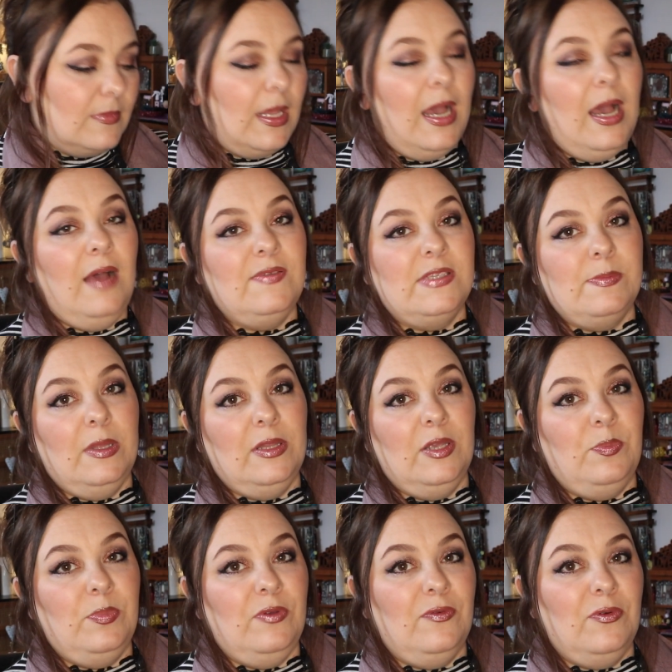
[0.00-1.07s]
I have smelled
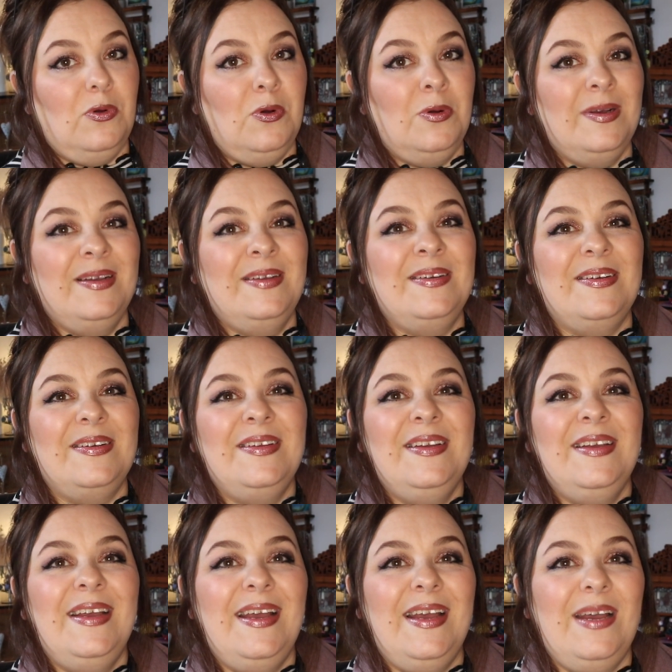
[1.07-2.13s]
it before.
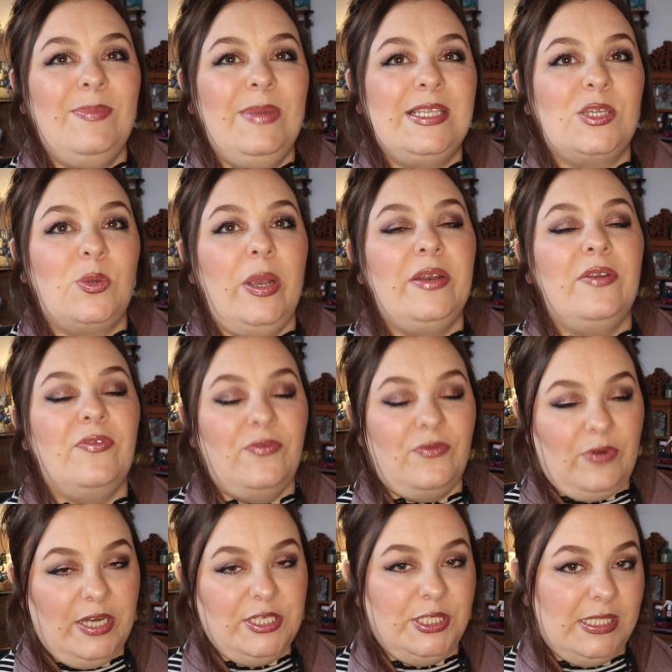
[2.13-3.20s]
It's quite a
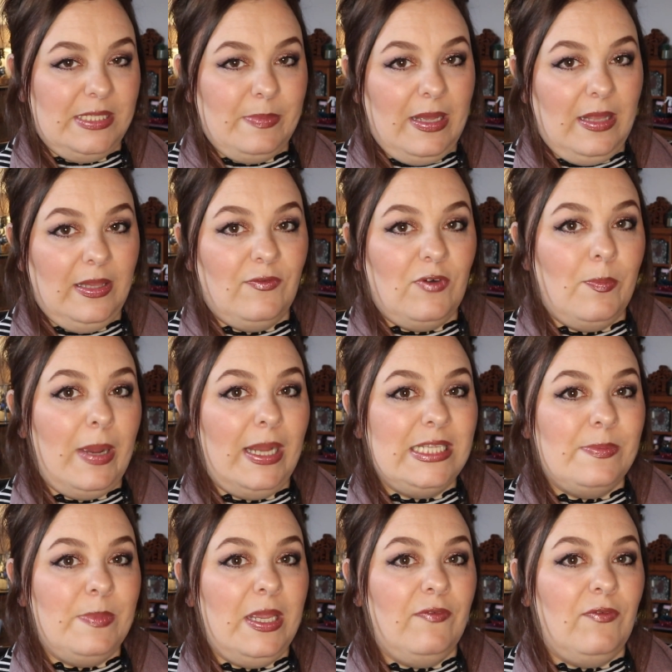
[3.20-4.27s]
fresh smell. It
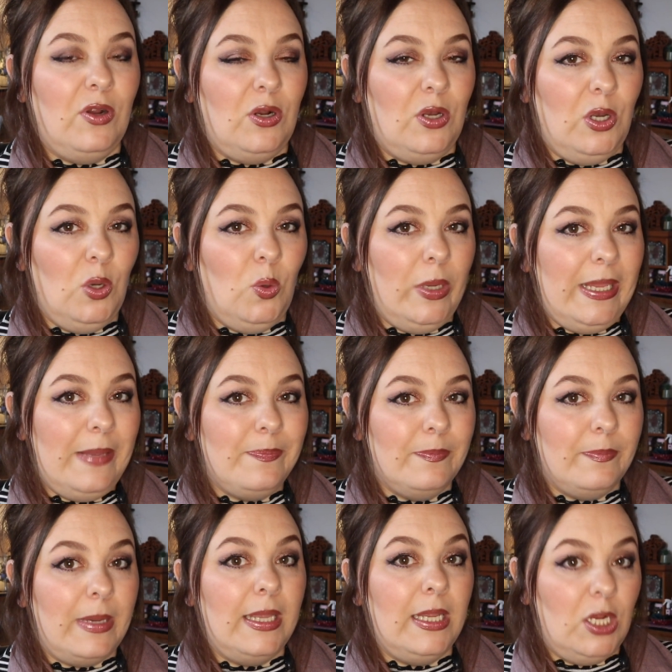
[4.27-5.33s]
reminds me of Chloe
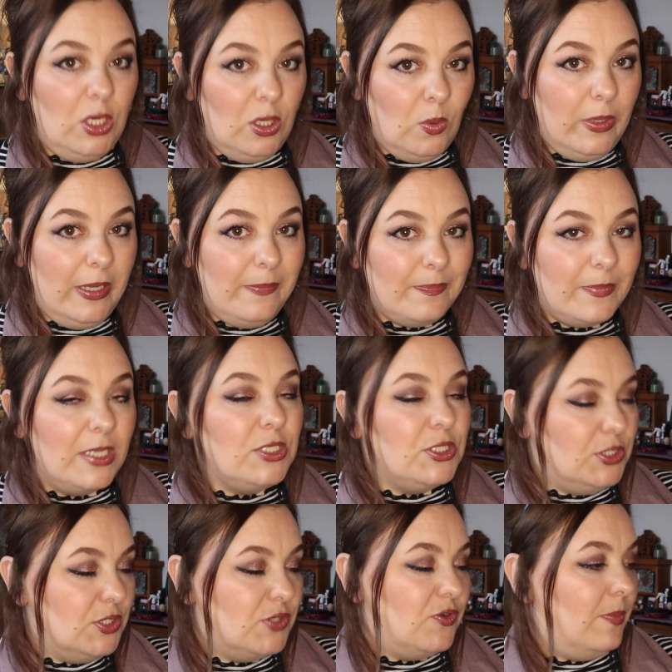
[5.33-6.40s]
by Chloe. It
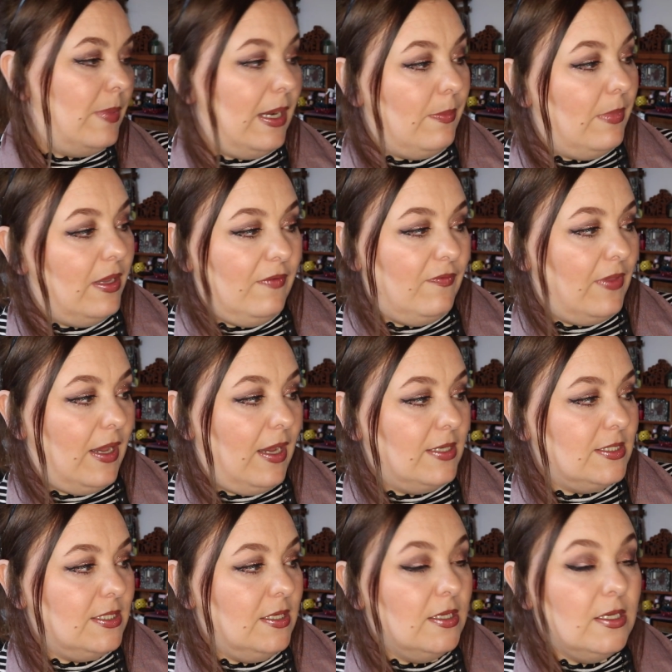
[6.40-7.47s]
does remind me of
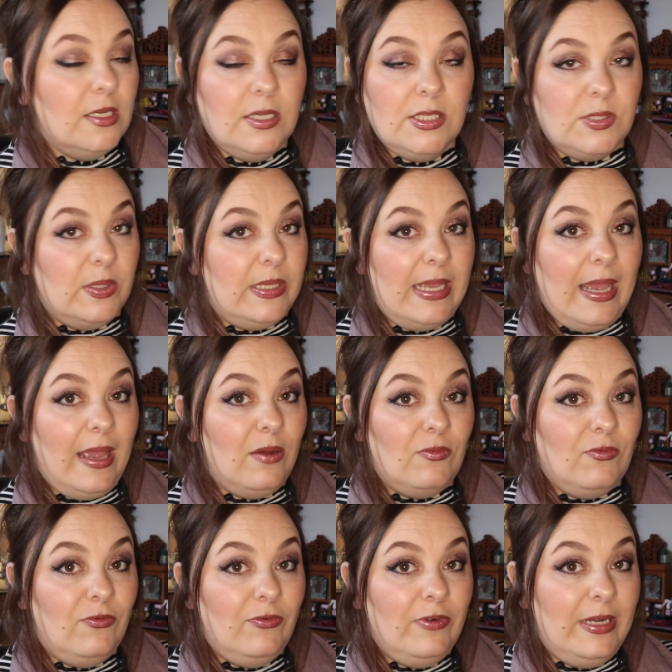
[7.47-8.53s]
that. So yeah,
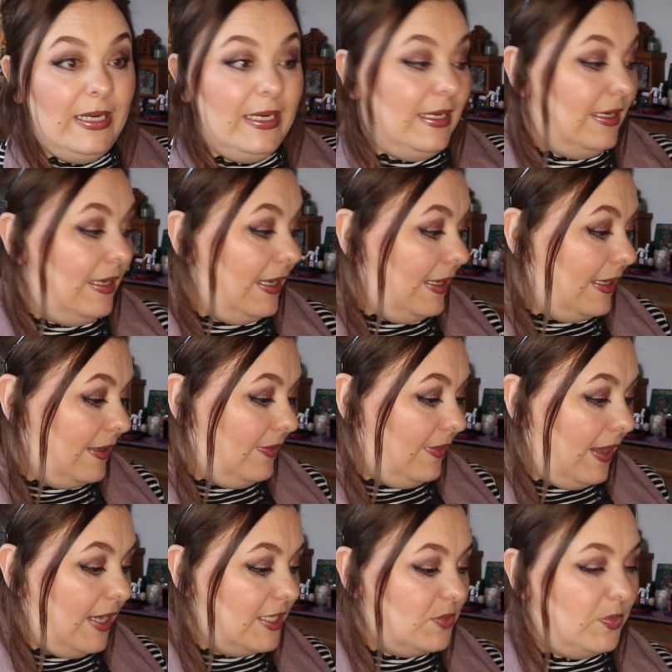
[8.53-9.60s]
really liking
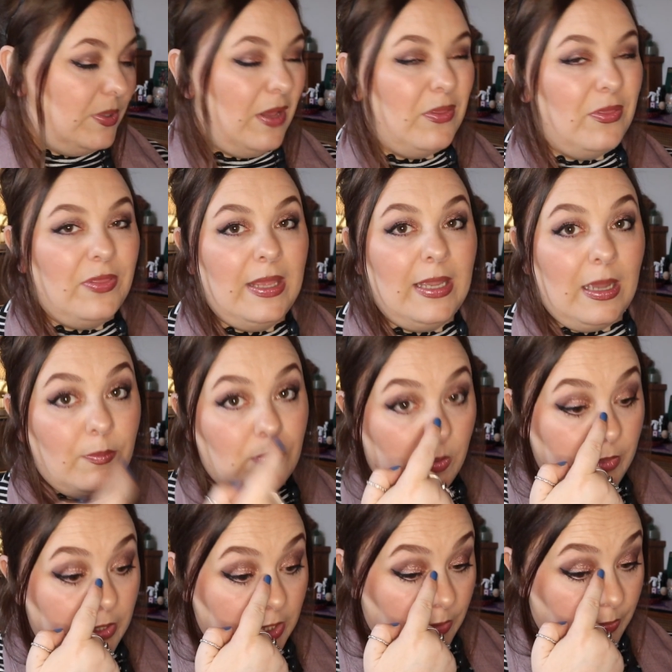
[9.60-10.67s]
that, but I think I'm
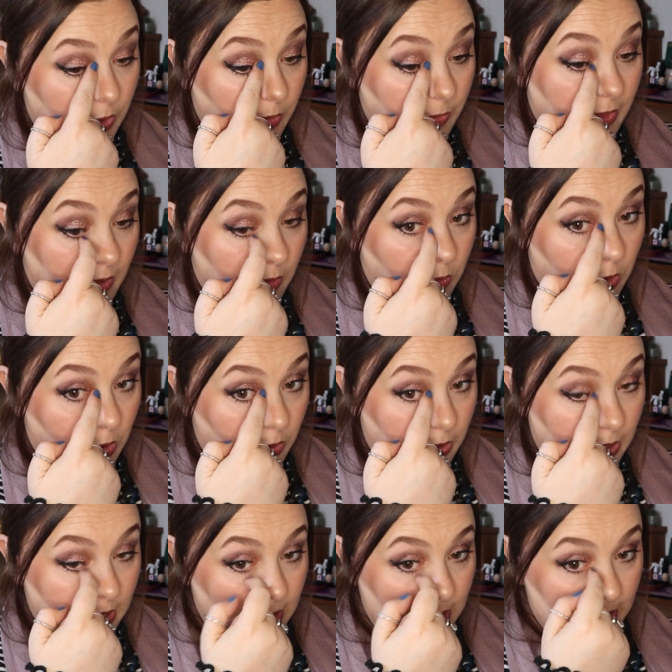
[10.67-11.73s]
probably going to pop that one
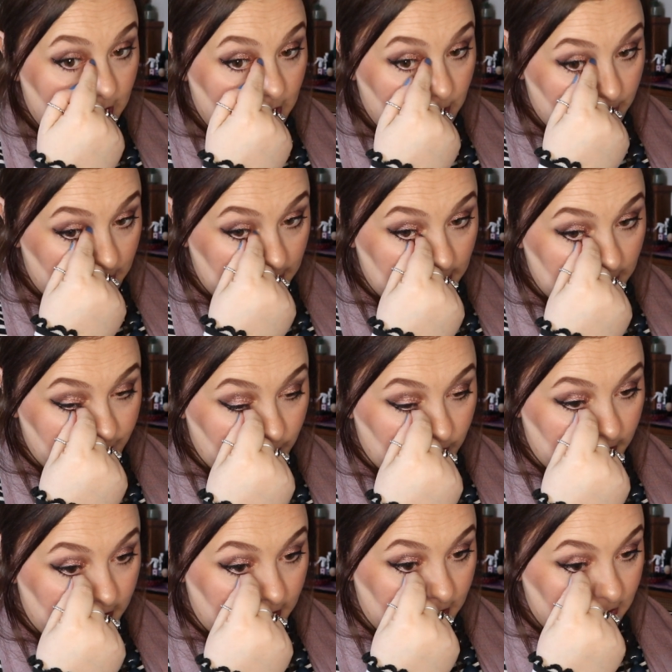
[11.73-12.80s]
in my
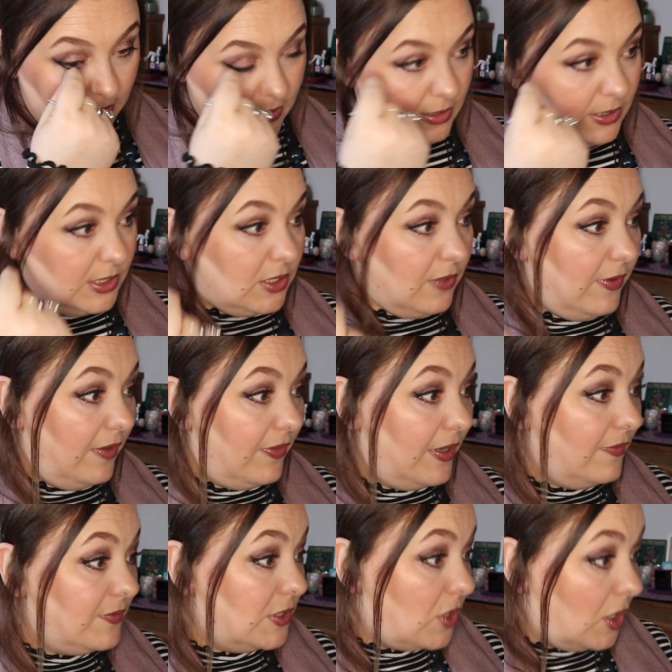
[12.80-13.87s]
giveaway. Sorry, I think
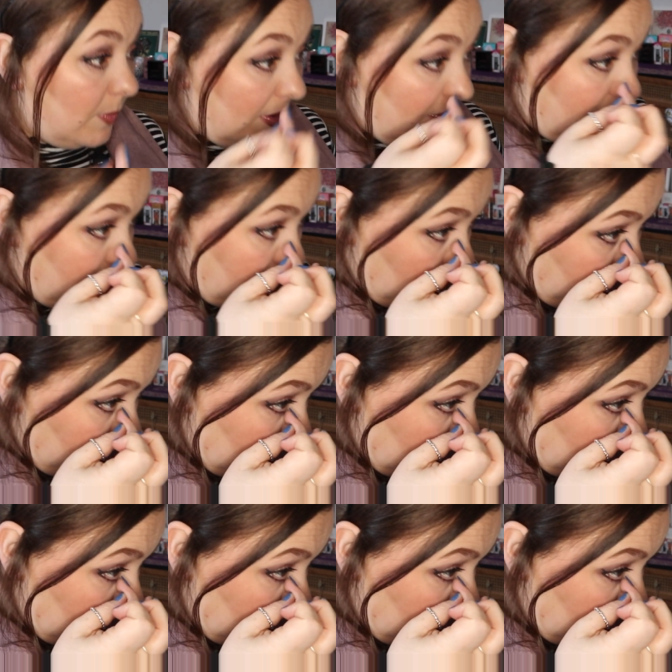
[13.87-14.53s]
I've just got a bit of fluff